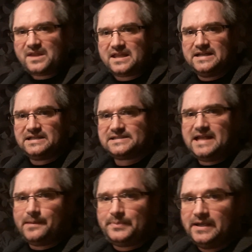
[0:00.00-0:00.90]
Next
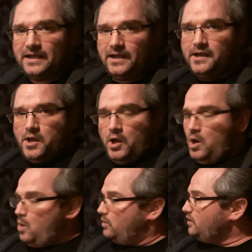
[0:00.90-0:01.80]
step,
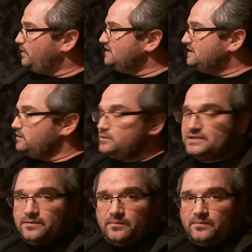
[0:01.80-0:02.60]
we're going to use